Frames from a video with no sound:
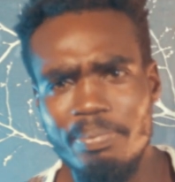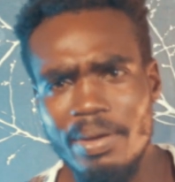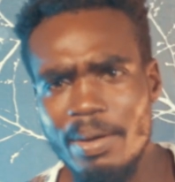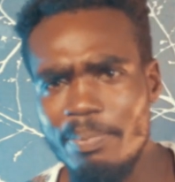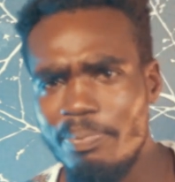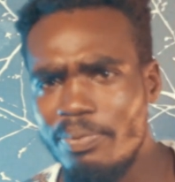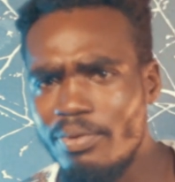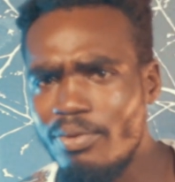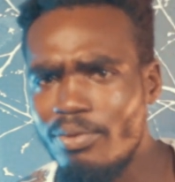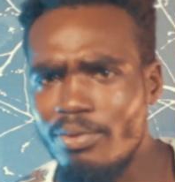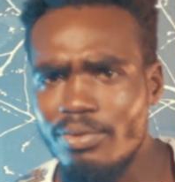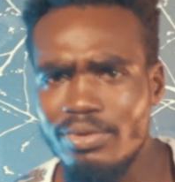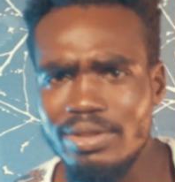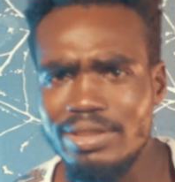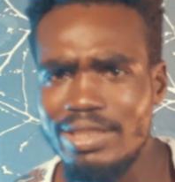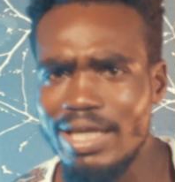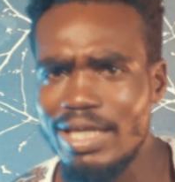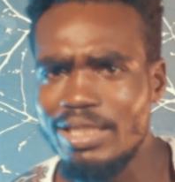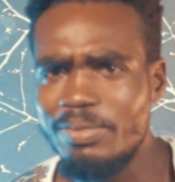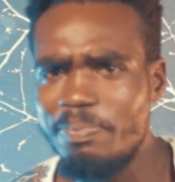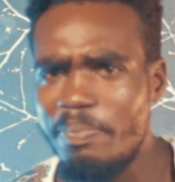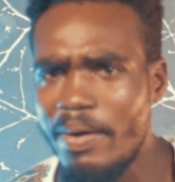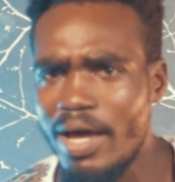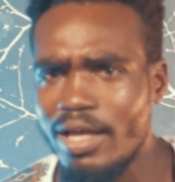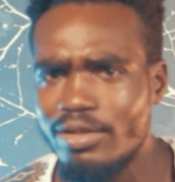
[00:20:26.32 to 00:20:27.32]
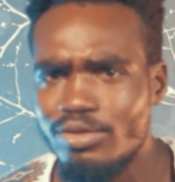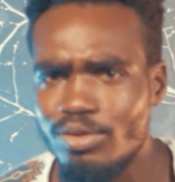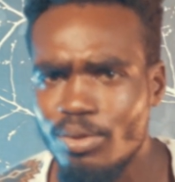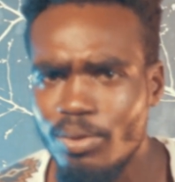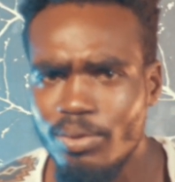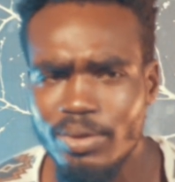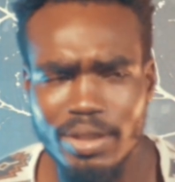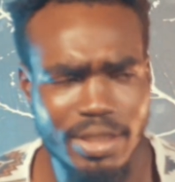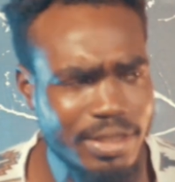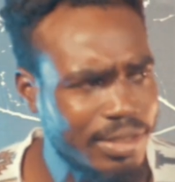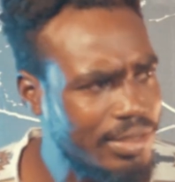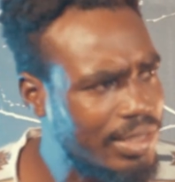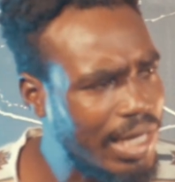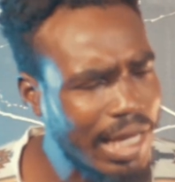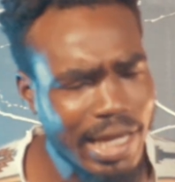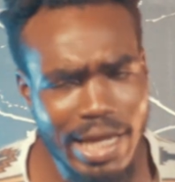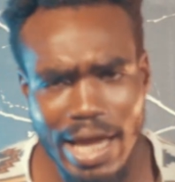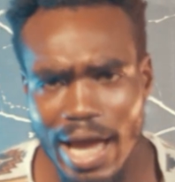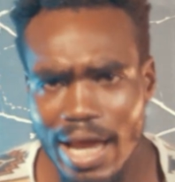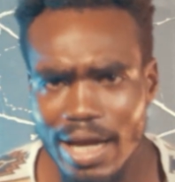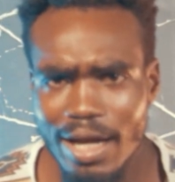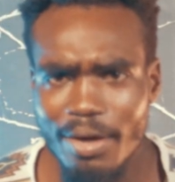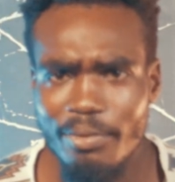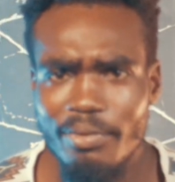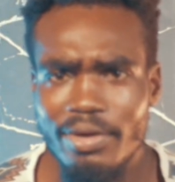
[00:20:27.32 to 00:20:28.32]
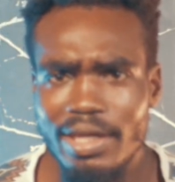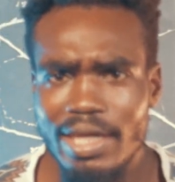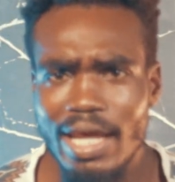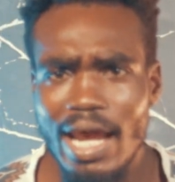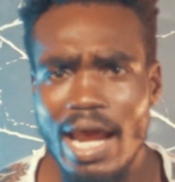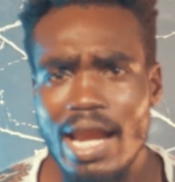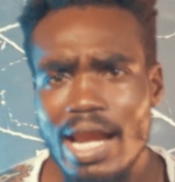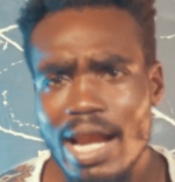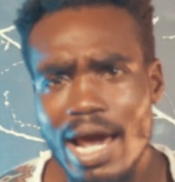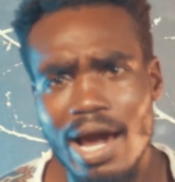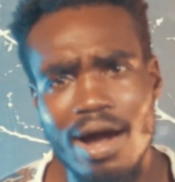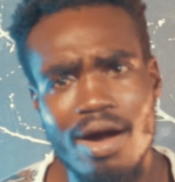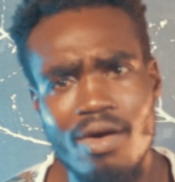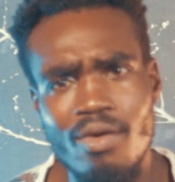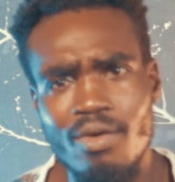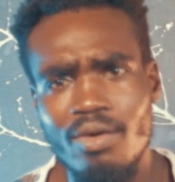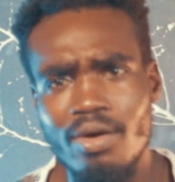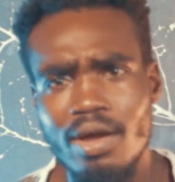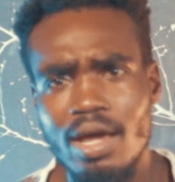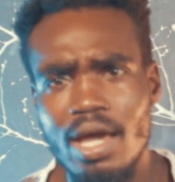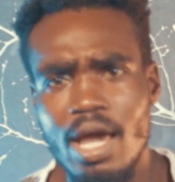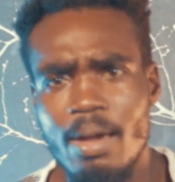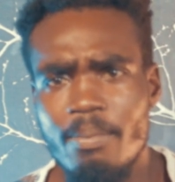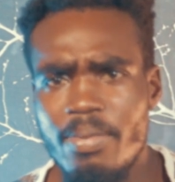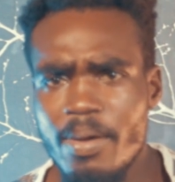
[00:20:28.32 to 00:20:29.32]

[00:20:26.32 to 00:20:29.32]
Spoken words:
People will just pass. Oh, the Ghana we dey now.